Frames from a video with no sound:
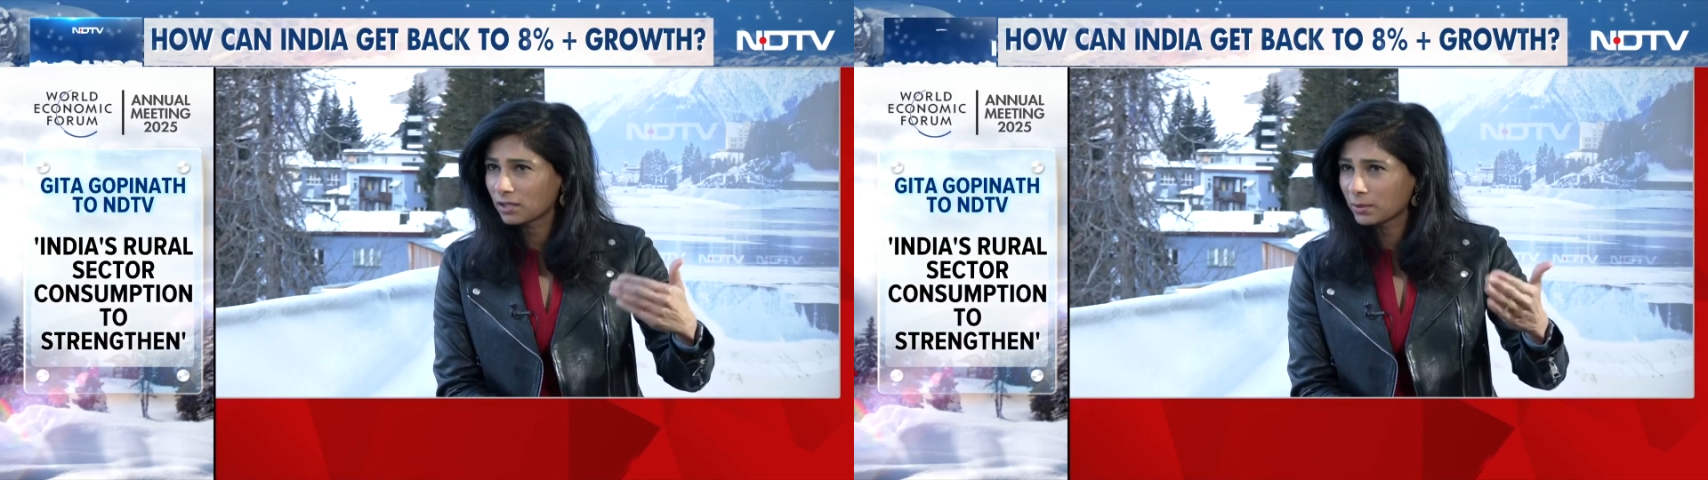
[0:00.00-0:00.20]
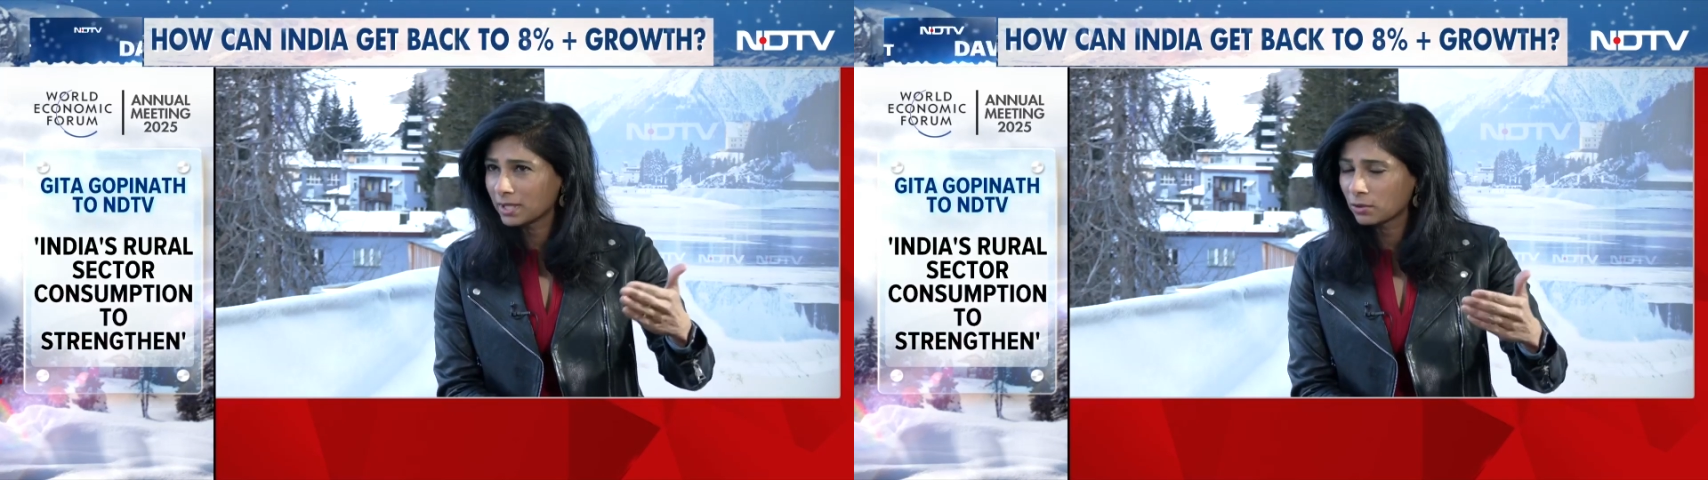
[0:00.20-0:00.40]

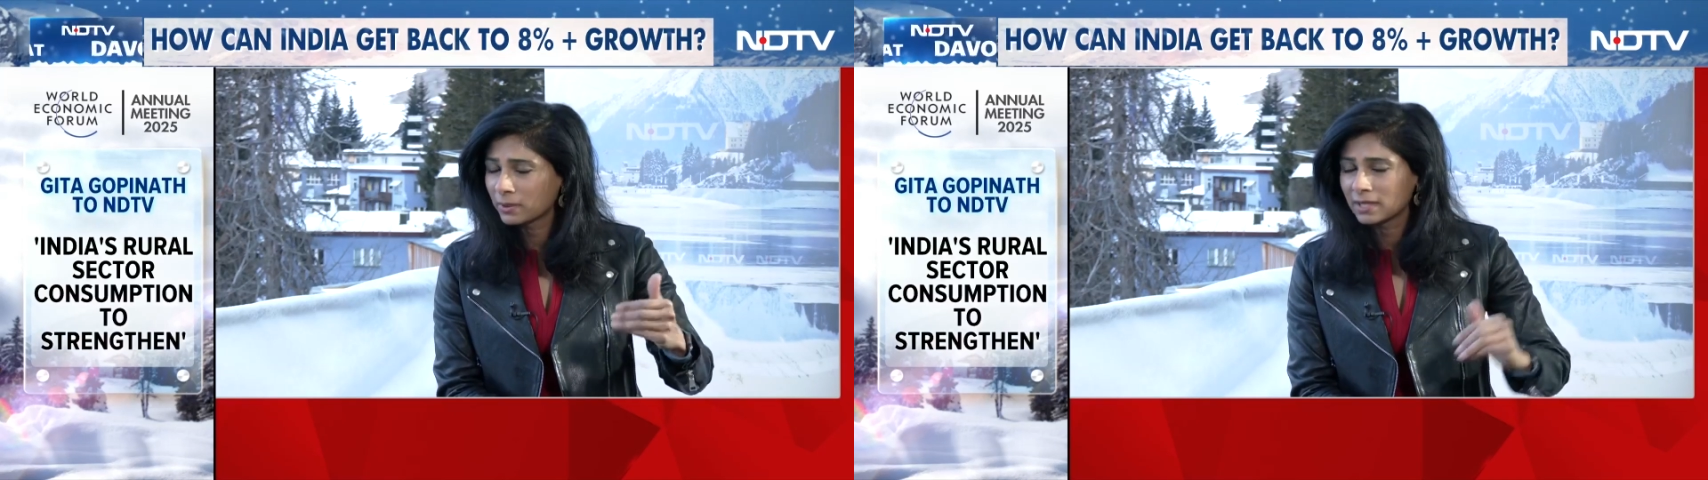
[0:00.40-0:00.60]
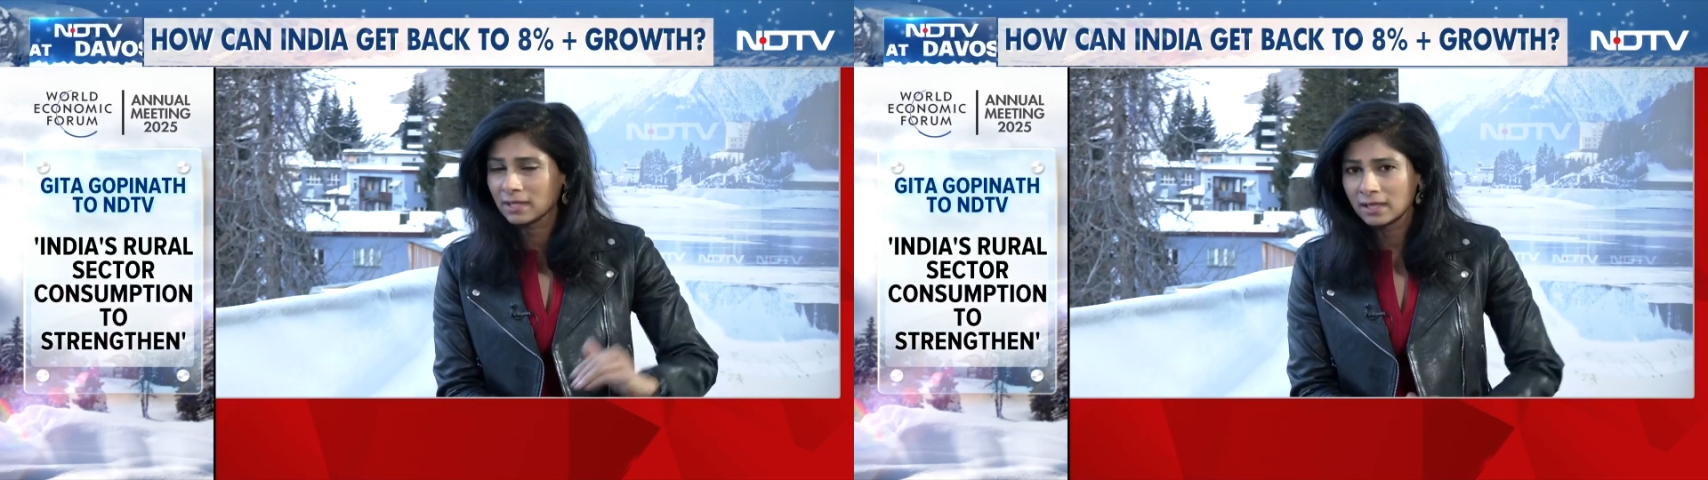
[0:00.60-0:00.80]

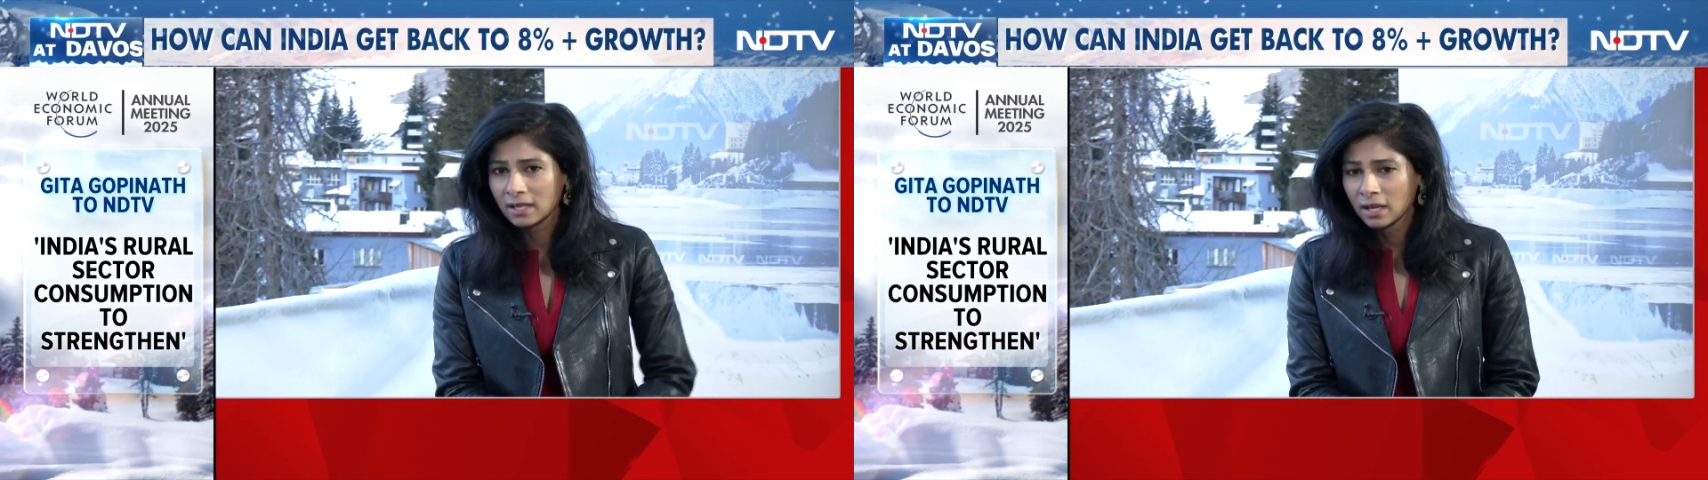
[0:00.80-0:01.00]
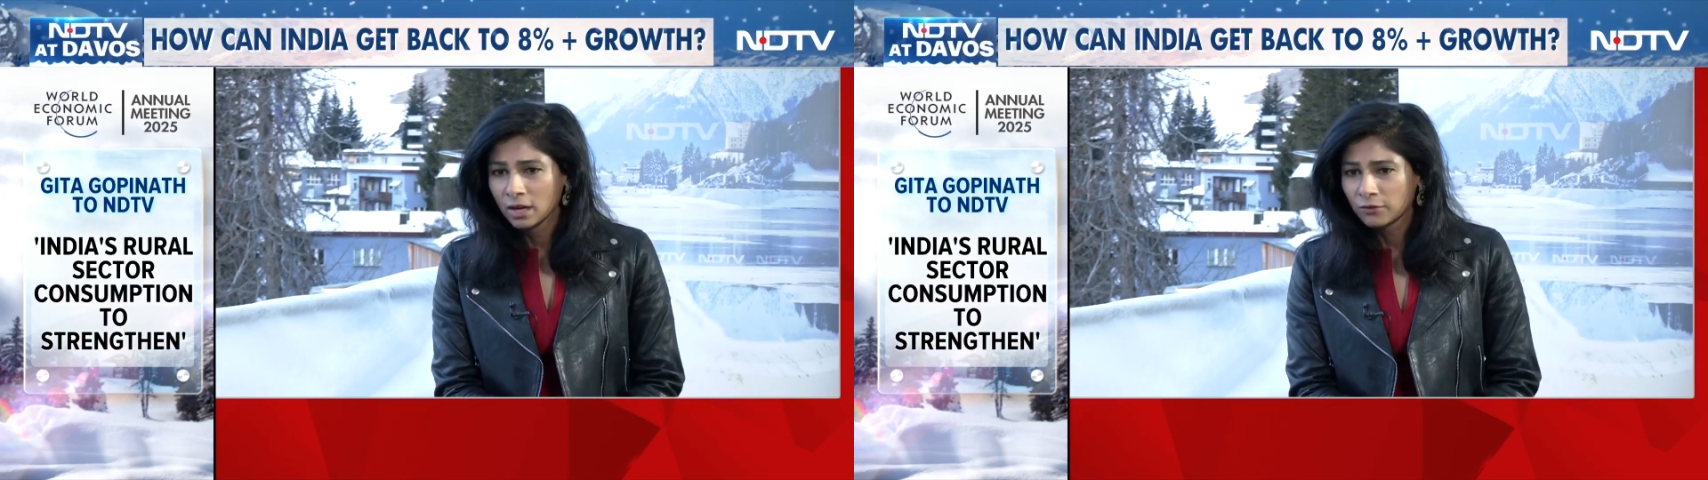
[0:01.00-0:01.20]

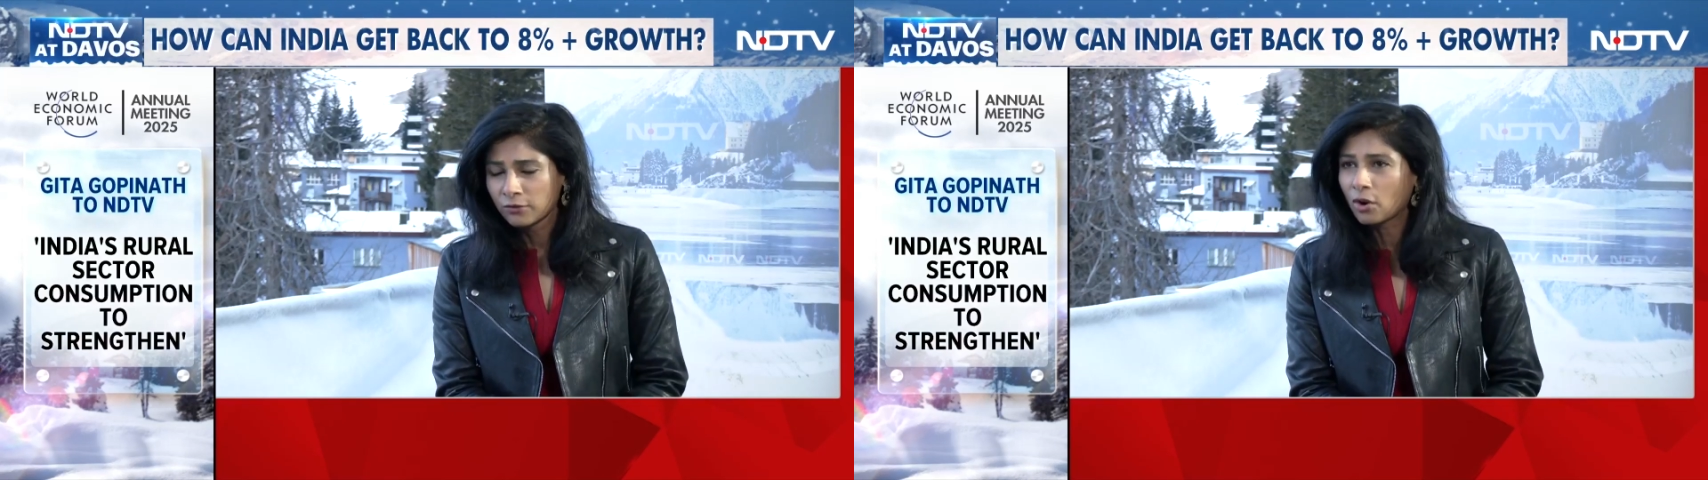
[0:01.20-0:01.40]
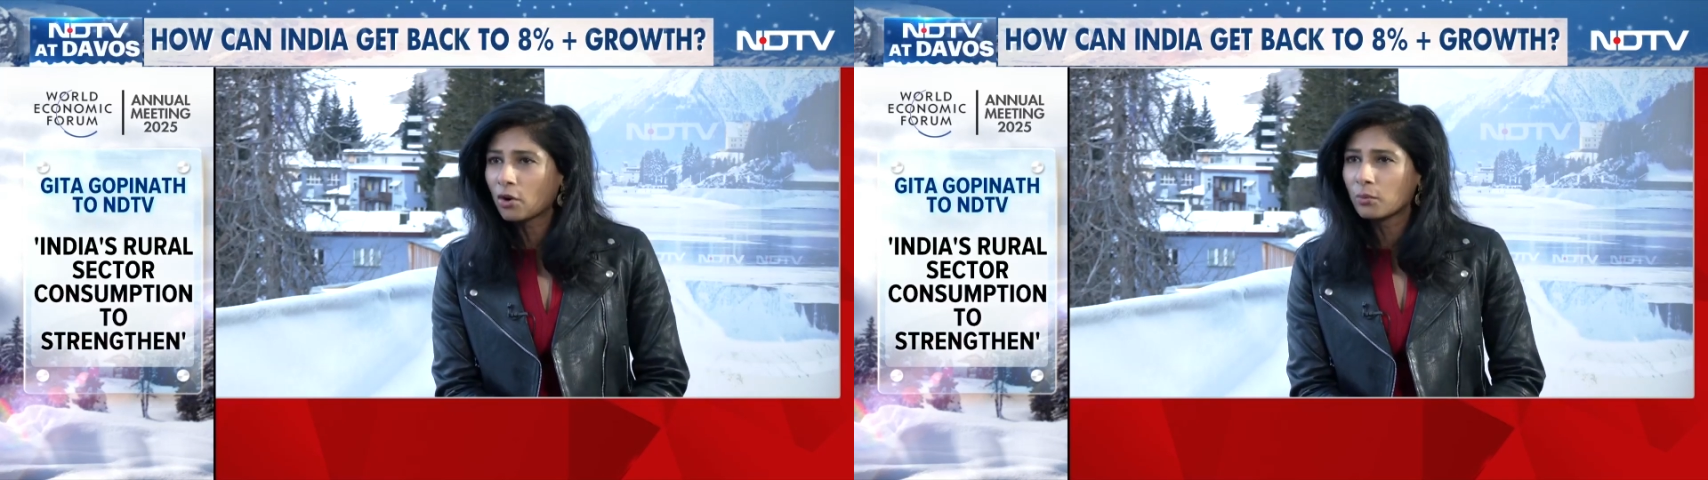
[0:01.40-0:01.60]
2024,